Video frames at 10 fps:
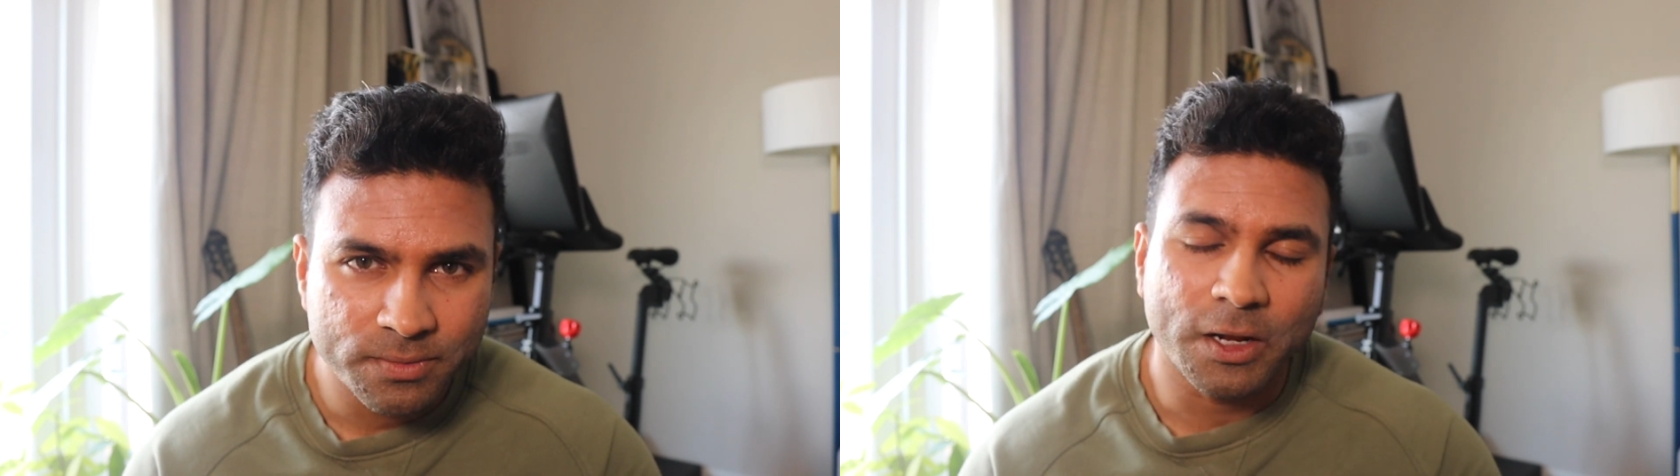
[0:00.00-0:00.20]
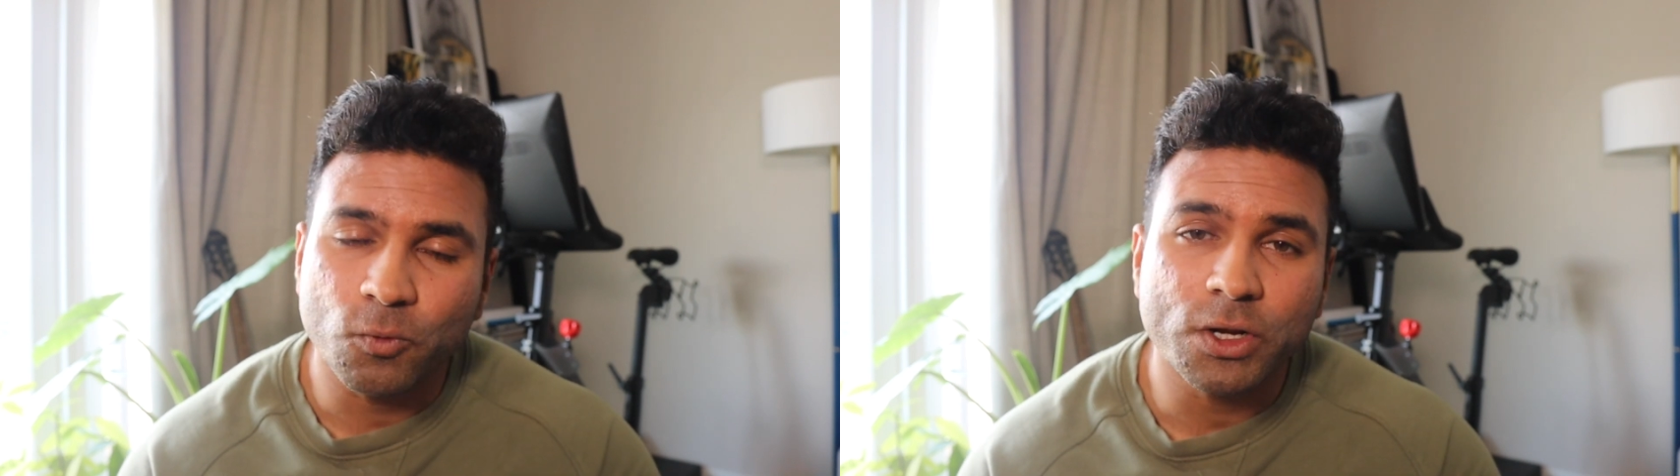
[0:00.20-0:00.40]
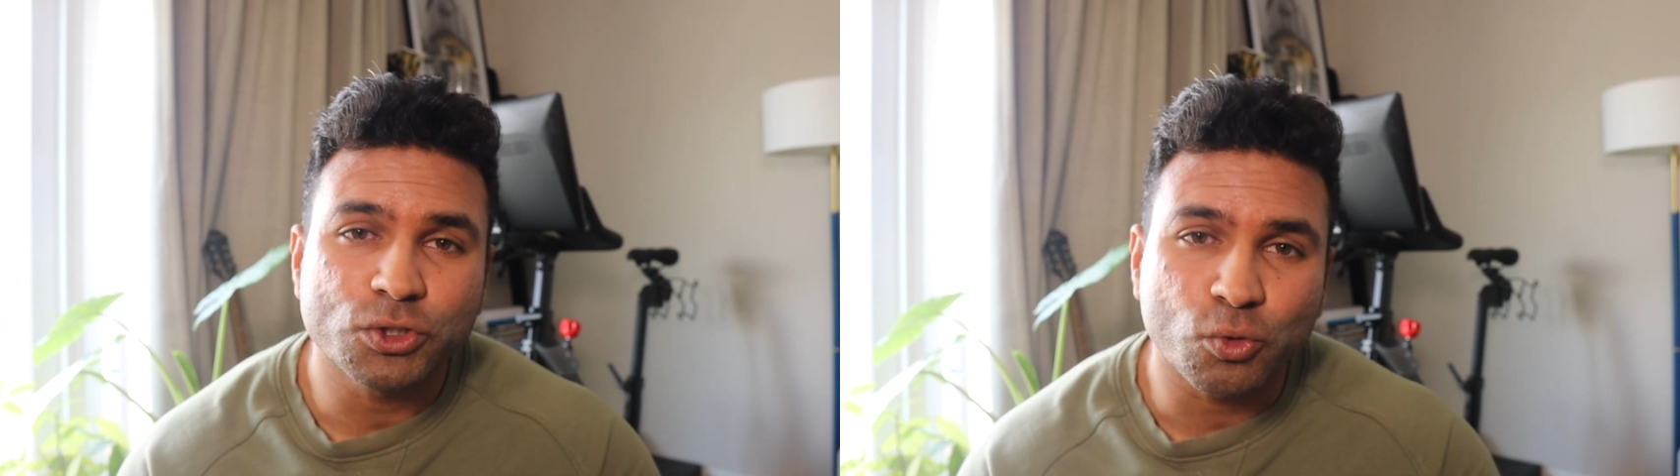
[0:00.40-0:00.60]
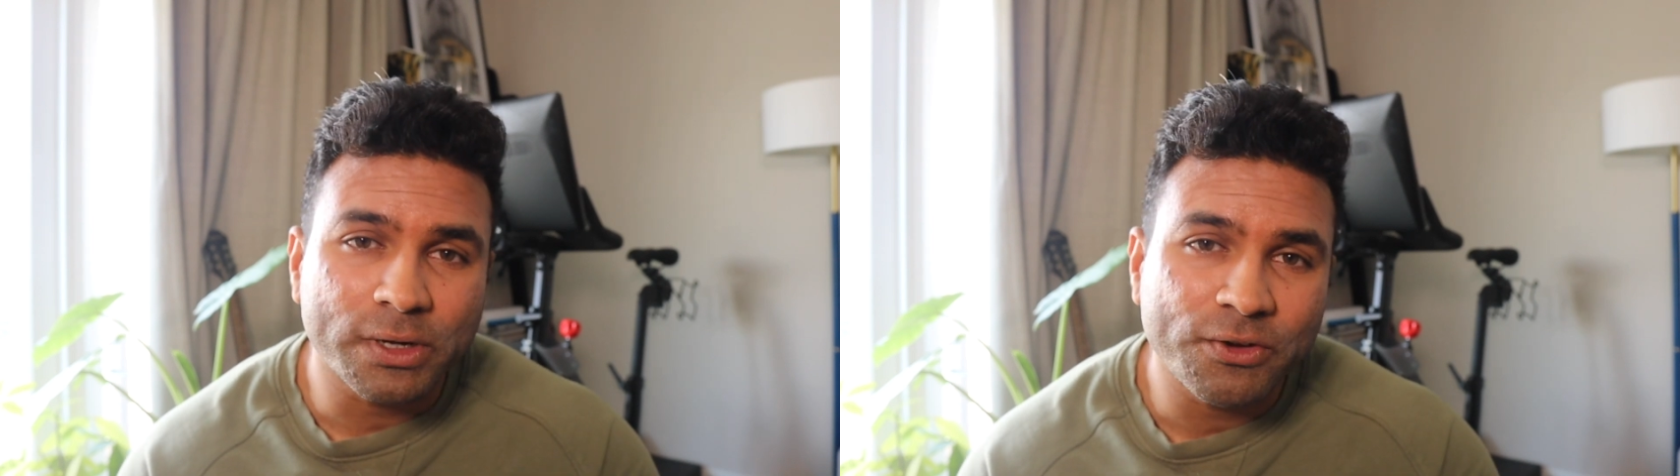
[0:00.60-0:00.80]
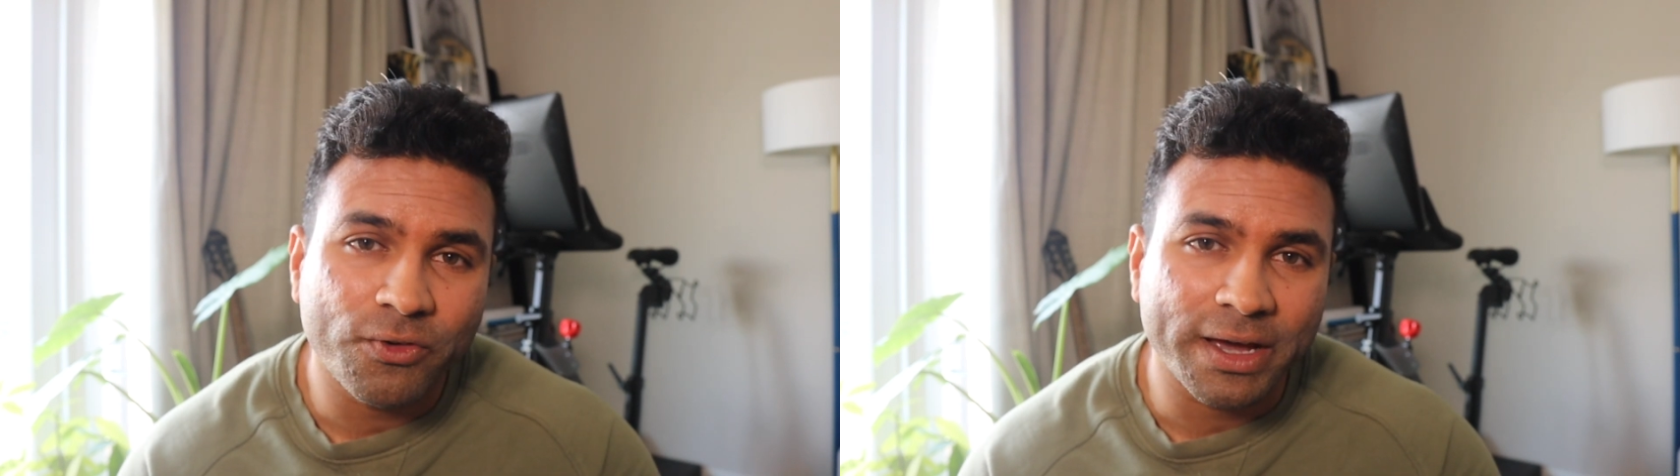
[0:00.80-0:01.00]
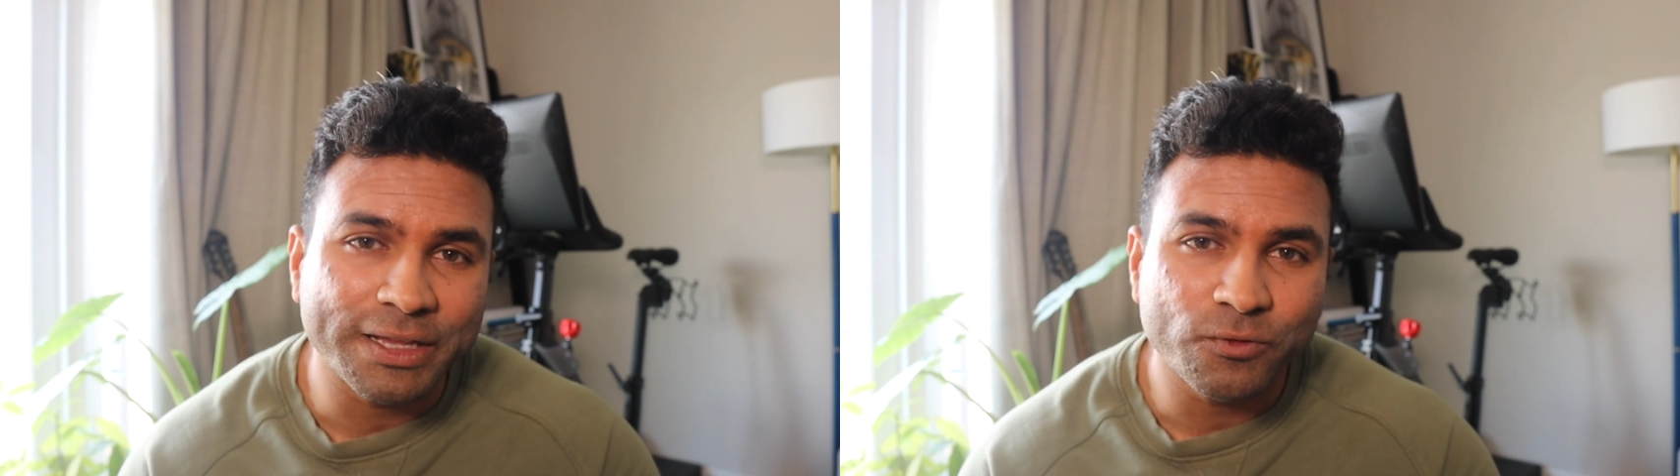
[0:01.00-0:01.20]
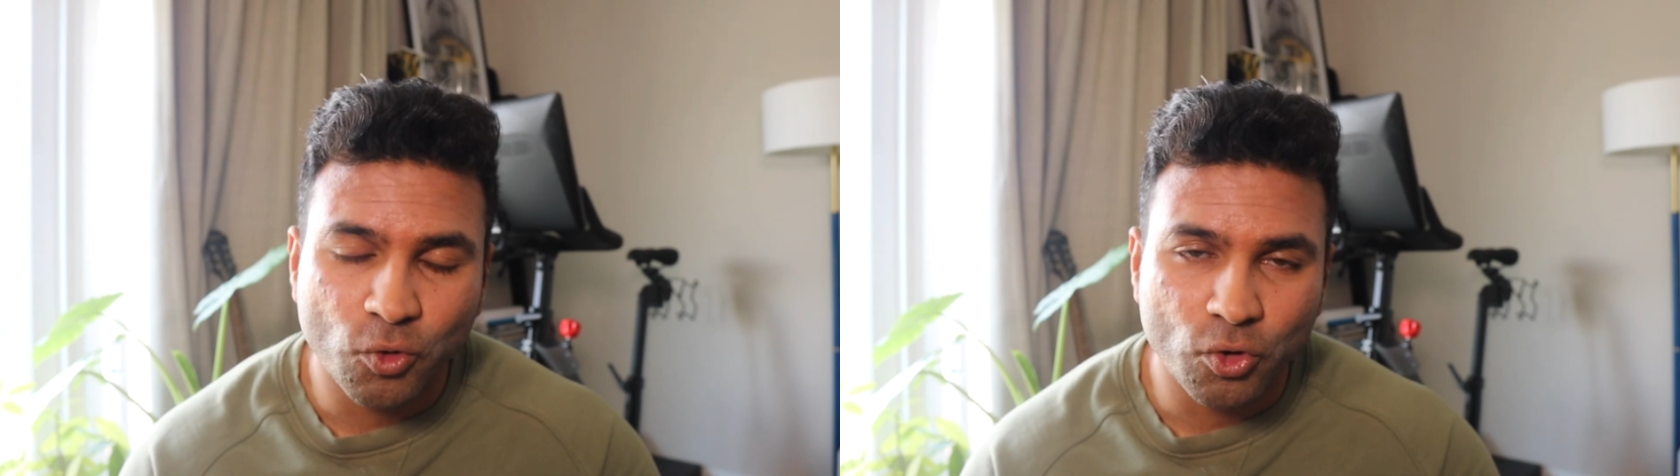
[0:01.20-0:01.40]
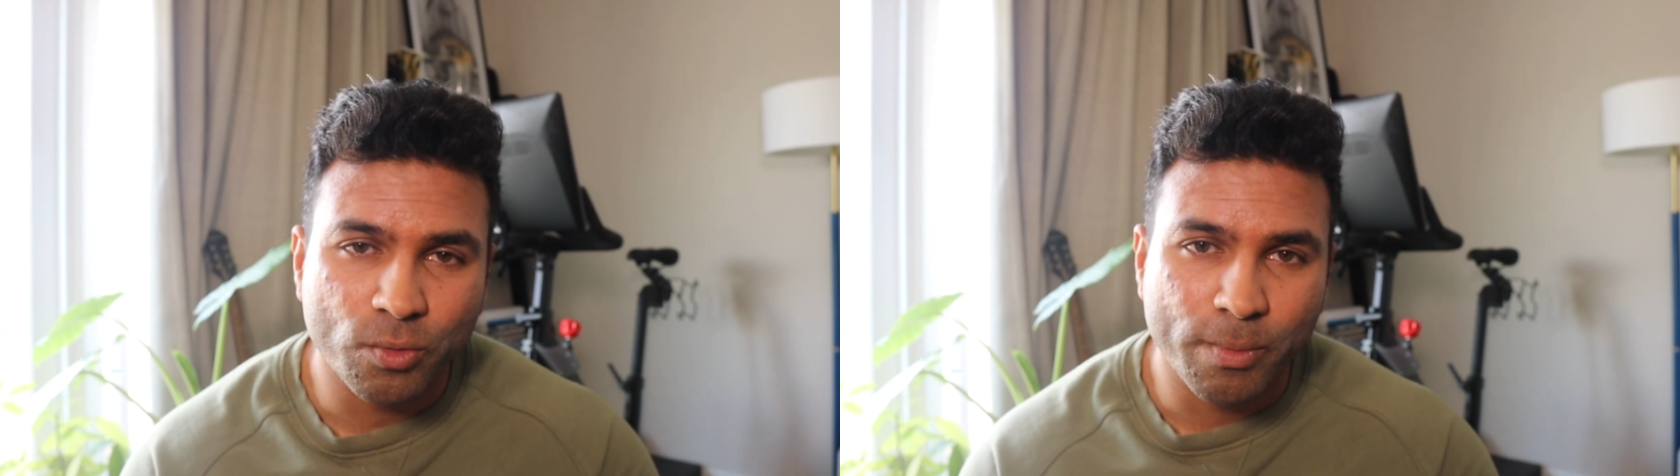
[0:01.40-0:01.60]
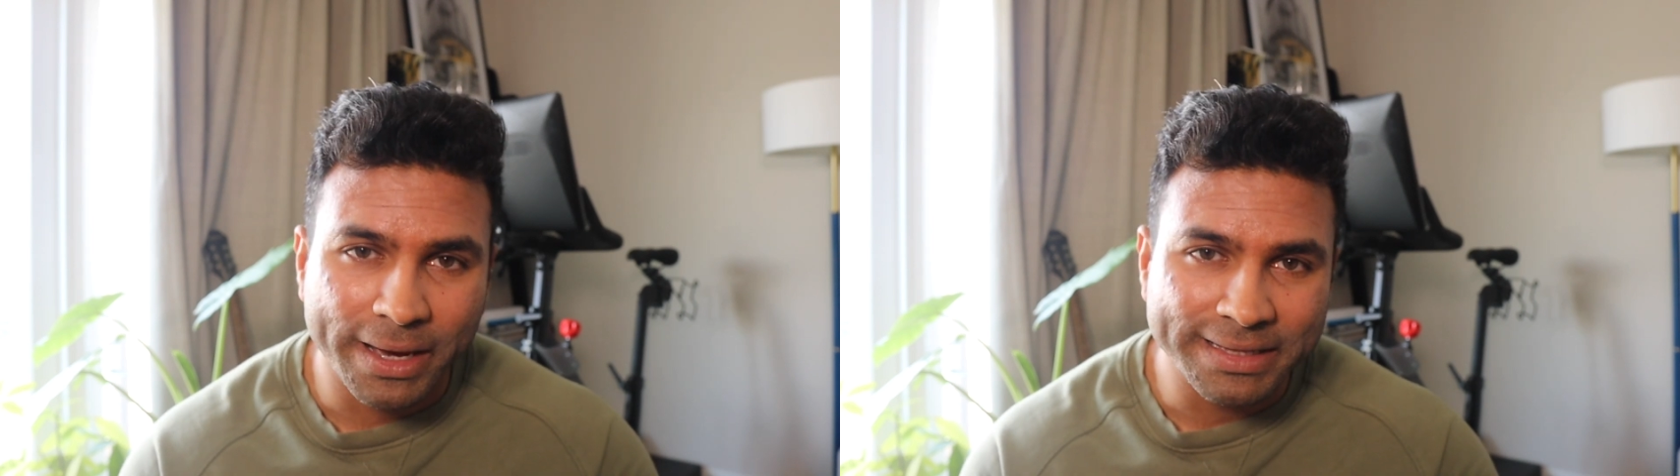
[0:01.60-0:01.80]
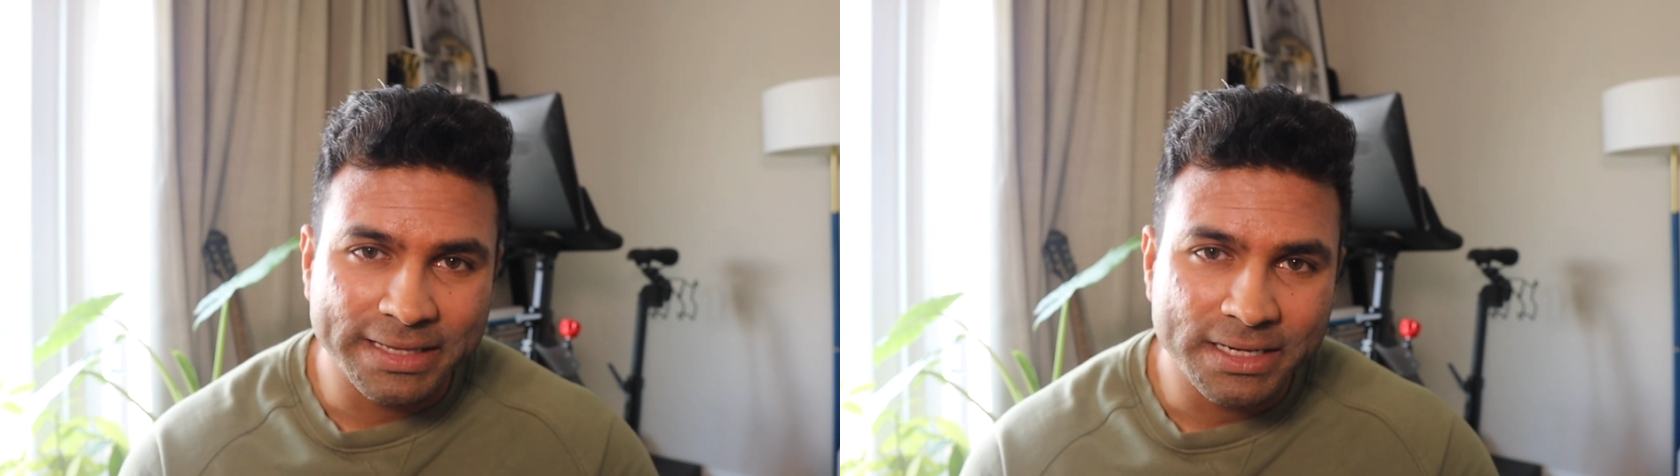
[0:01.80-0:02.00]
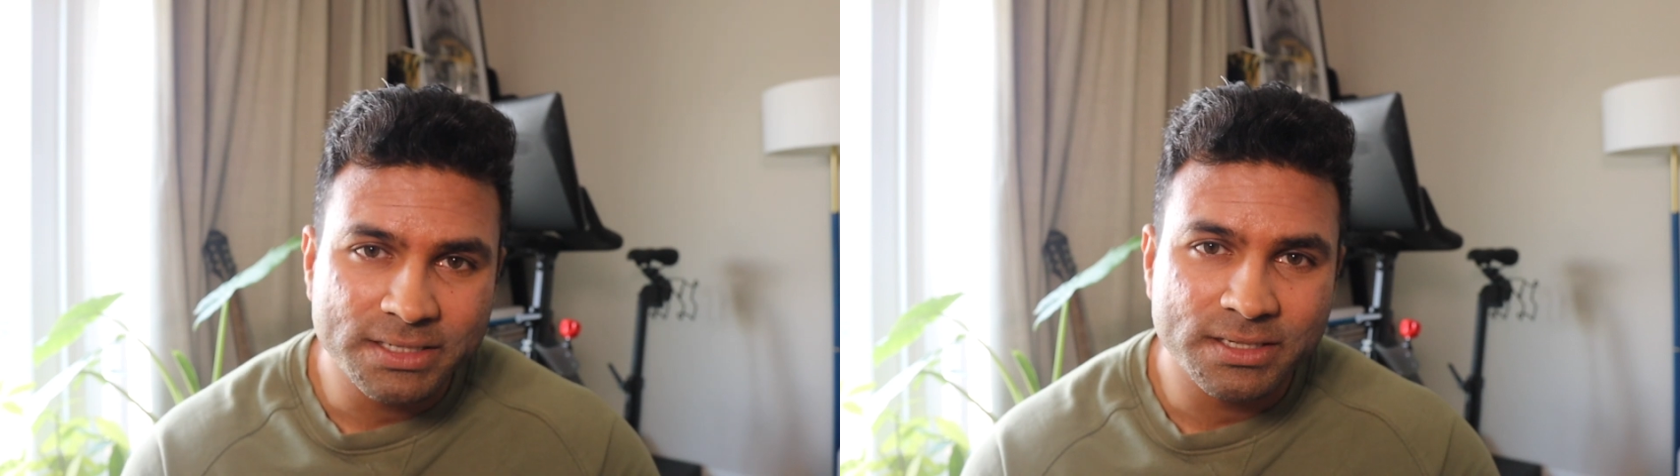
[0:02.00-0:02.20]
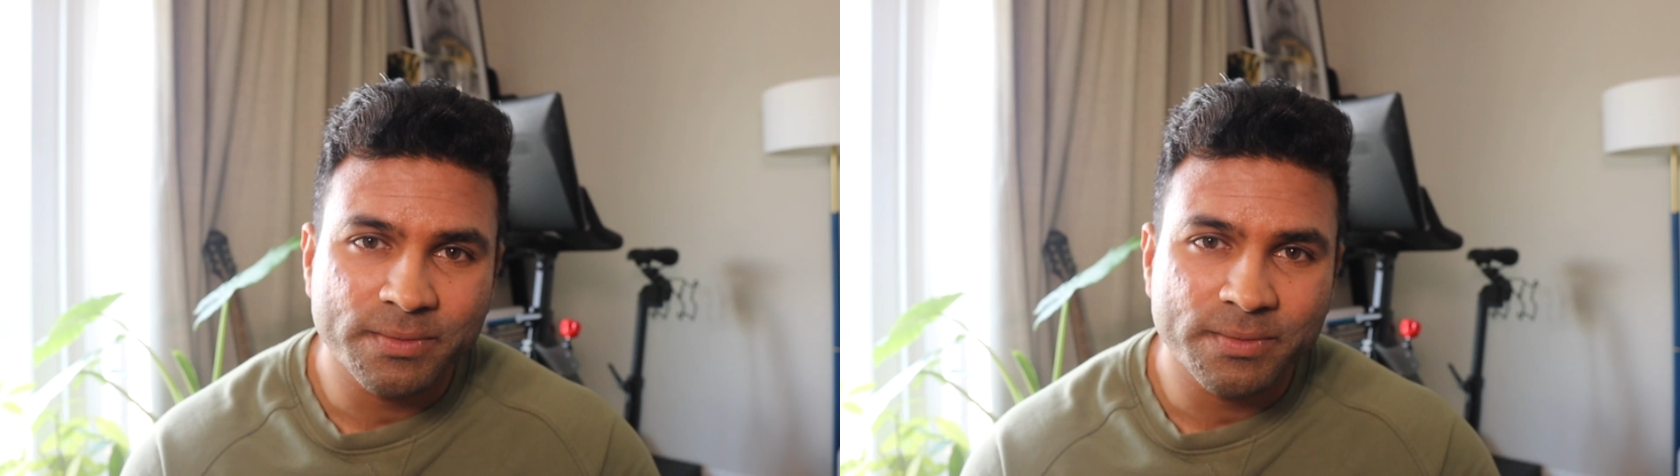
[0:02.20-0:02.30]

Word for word: That works totally fine for my needs